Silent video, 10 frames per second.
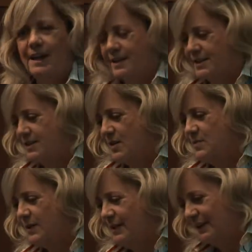And as
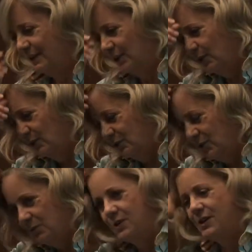somebody in
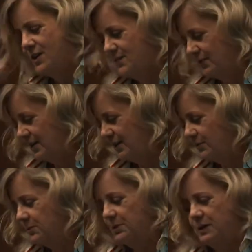long-term recovery,
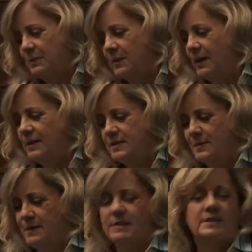it really pains
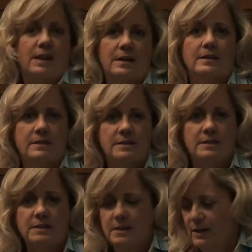me to say
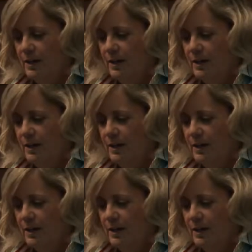this,